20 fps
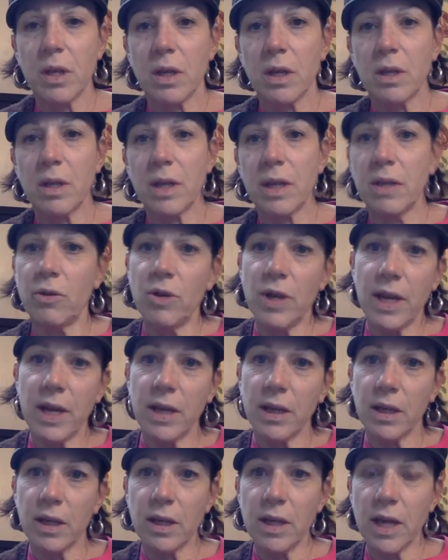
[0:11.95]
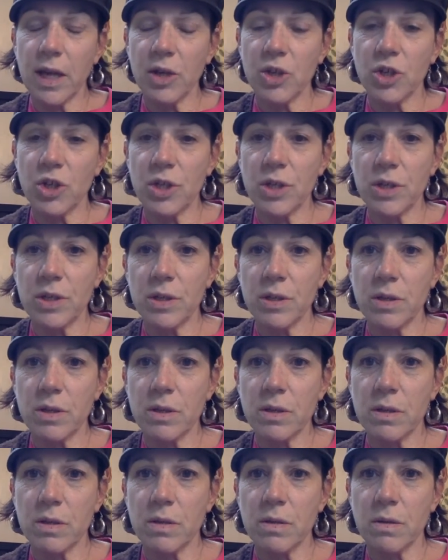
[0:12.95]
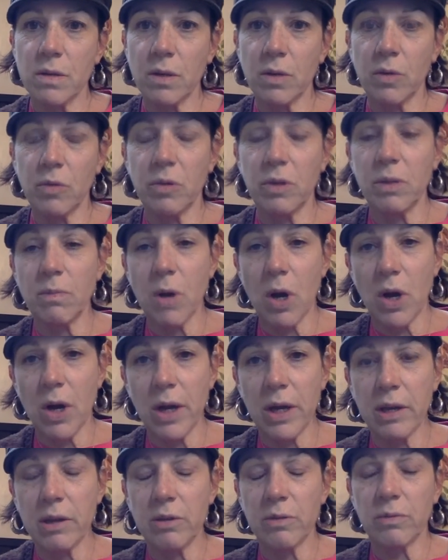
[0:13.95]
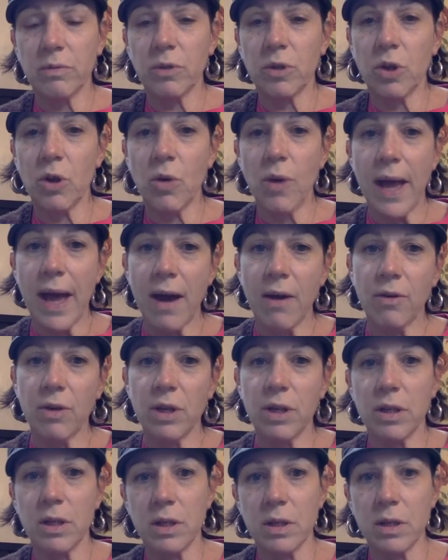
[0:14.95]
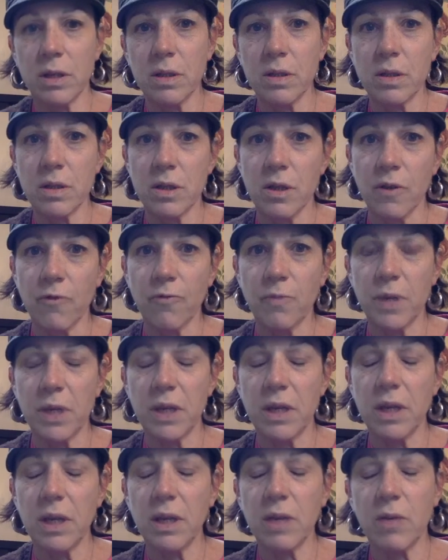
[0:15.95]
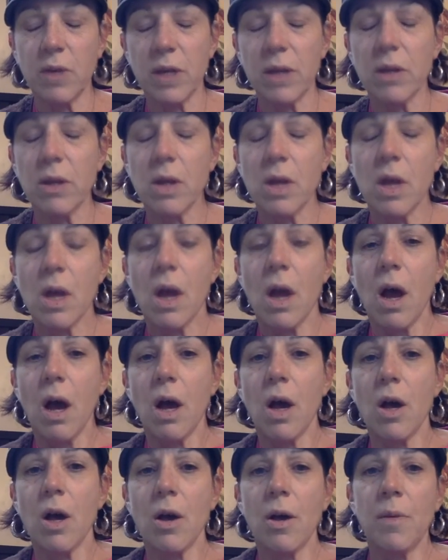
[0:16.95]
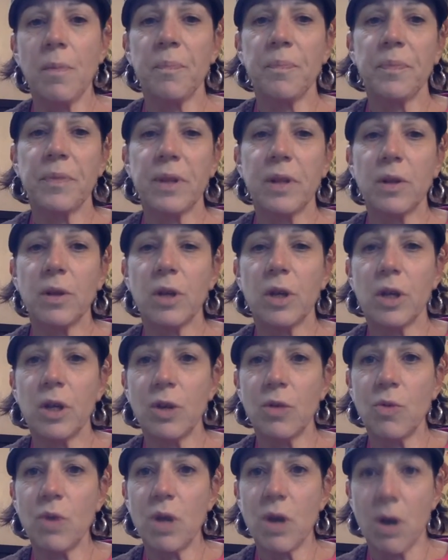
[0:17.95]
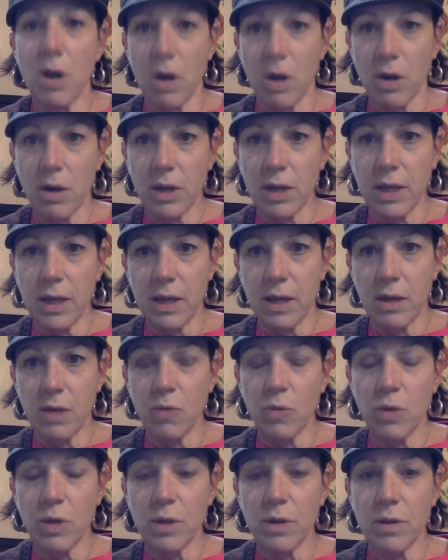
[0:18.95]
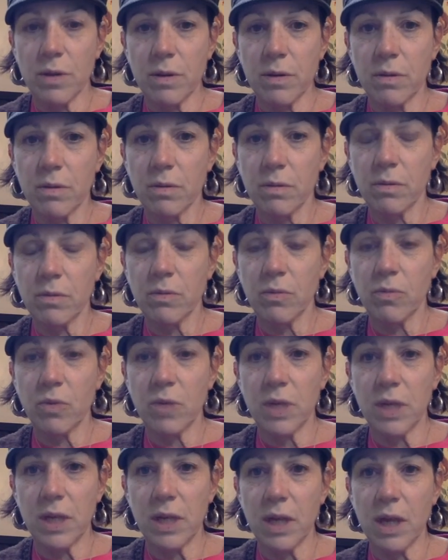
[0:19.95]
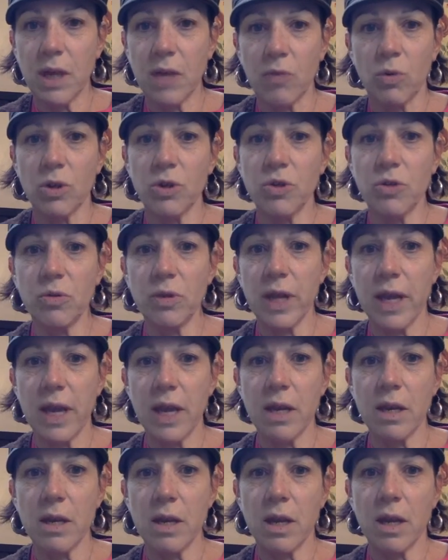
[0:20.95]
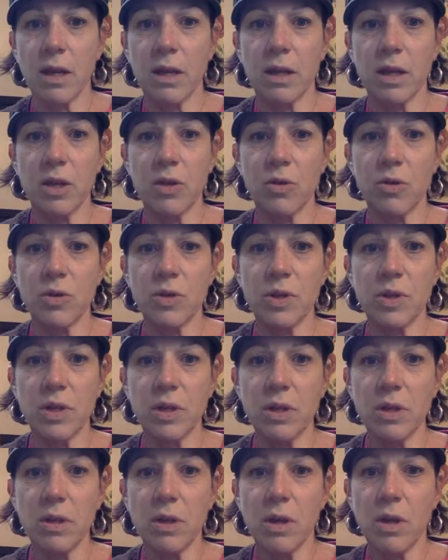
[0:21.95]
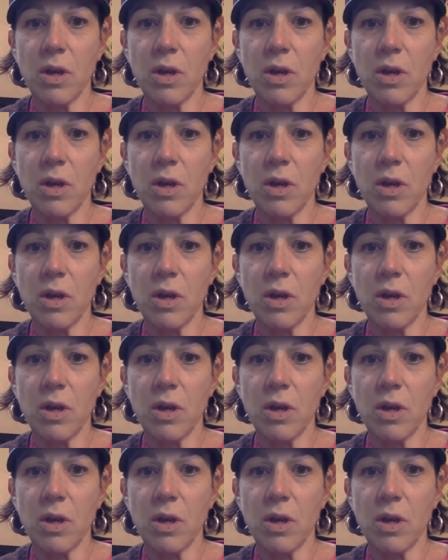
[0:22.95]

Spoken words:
the internet connections, including mine, go out and in and stuff. But anyway, um, here we are again with reading Edward Tulane. And here's the